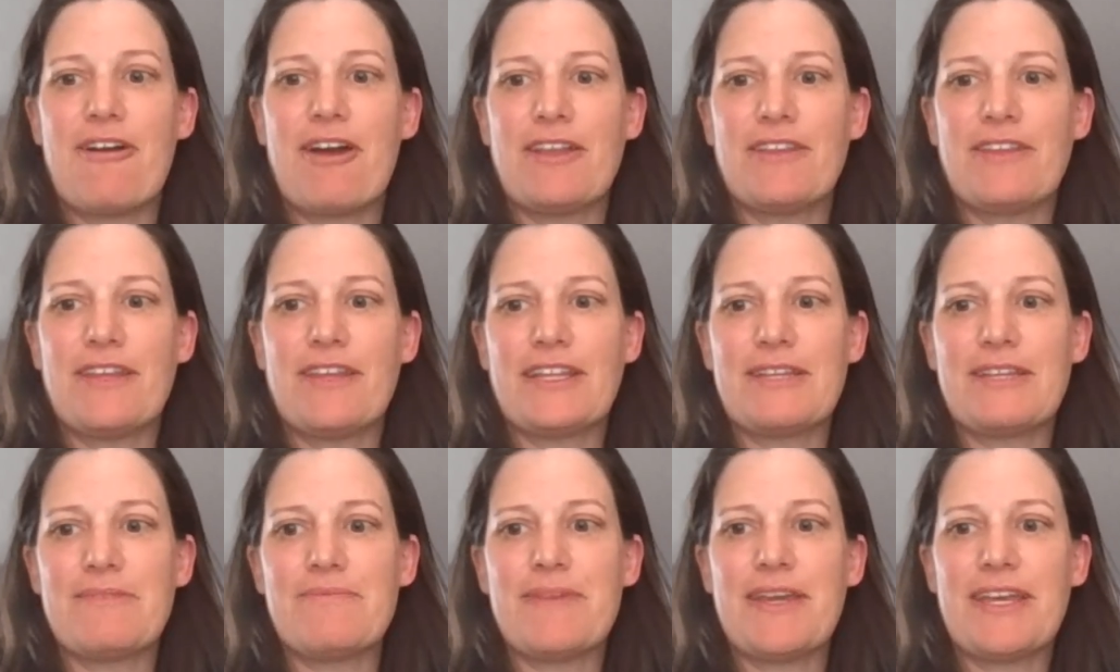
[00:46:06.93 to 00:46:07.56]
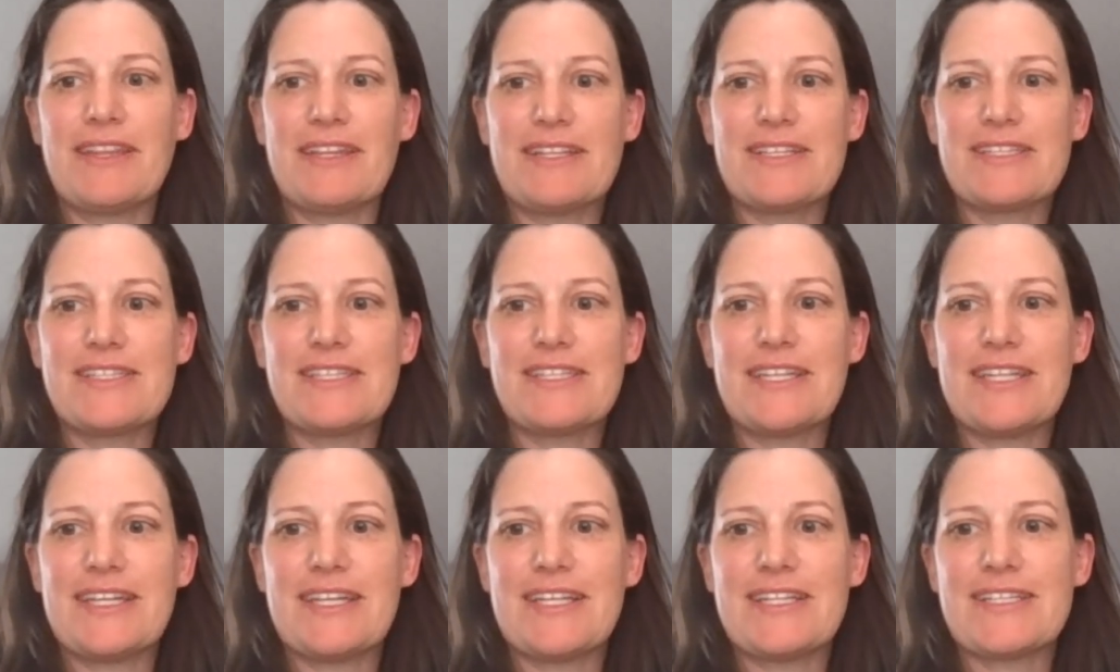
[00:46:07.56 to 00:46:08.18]
unlike the mainland
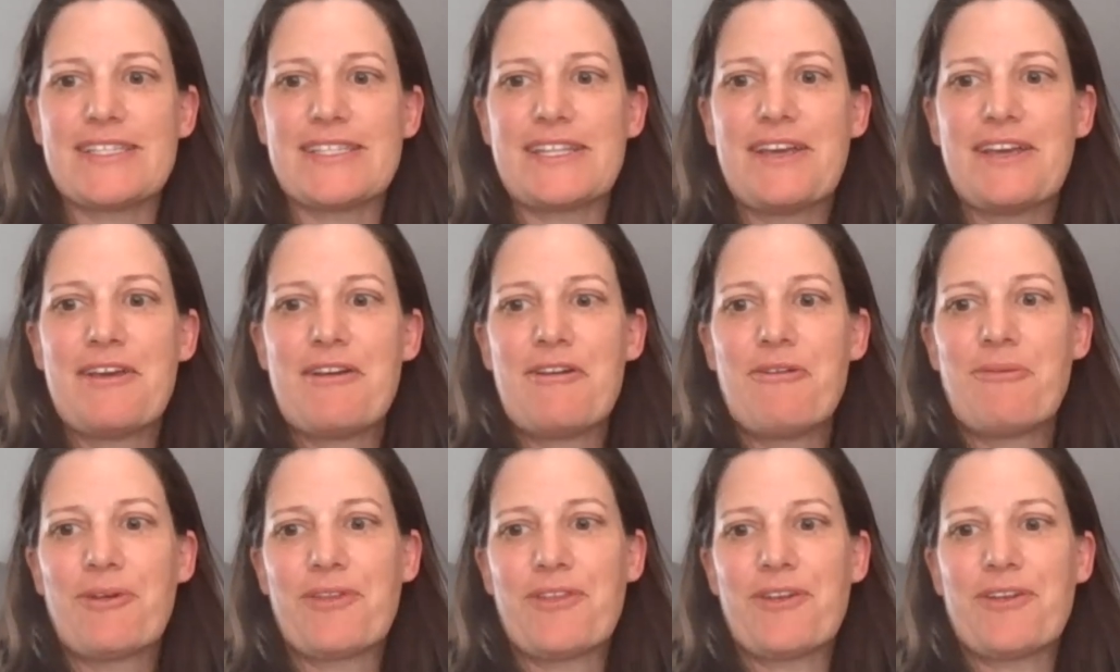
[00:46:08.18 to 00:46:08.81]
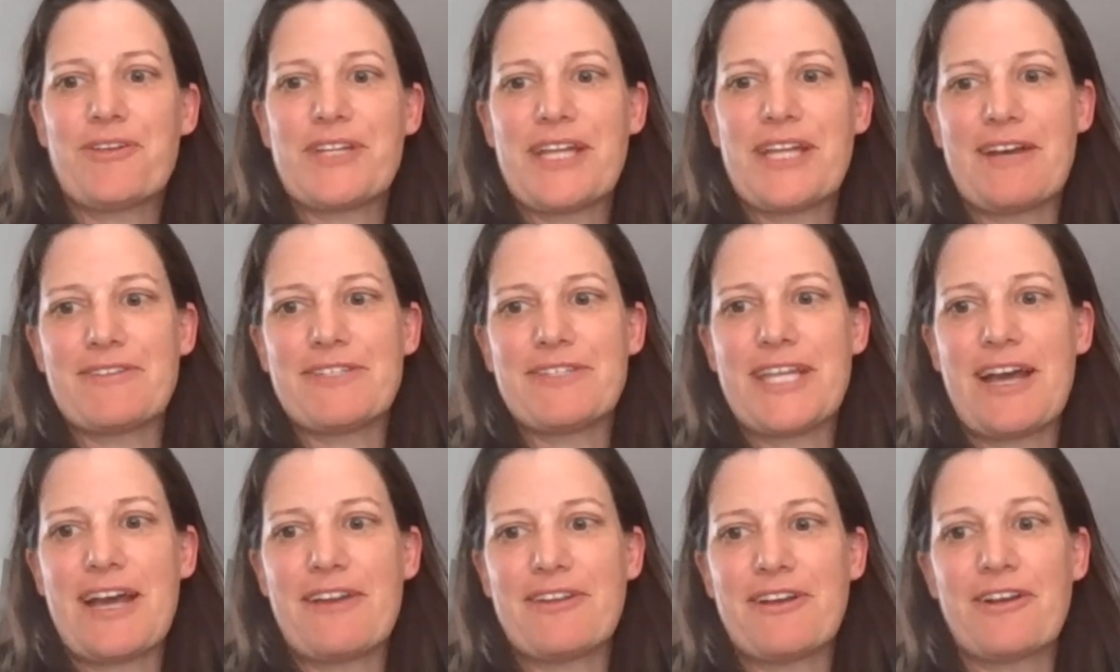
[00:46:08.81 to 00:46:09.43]
cities where they're
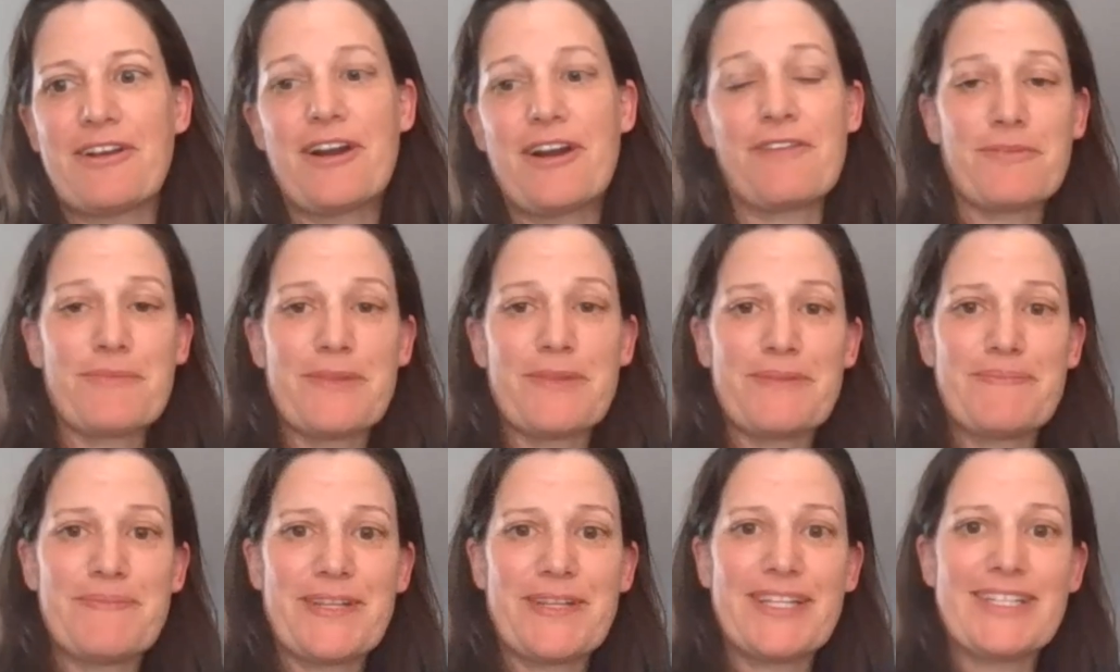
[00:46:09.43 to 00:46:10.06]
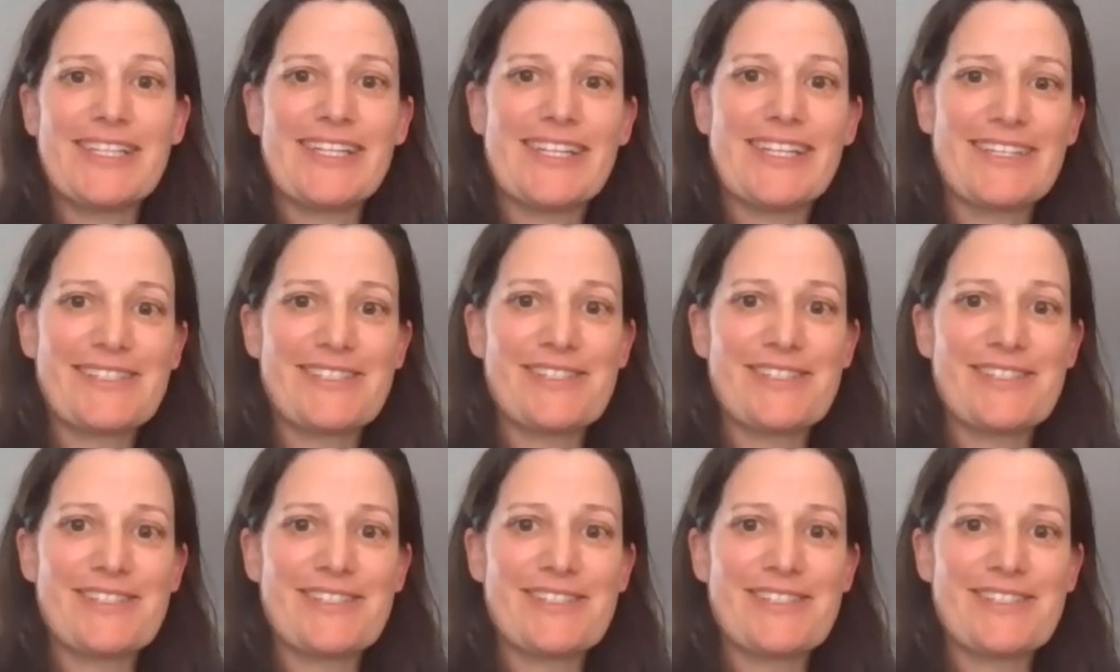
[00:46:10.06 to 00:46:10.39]
downtown on government buildings.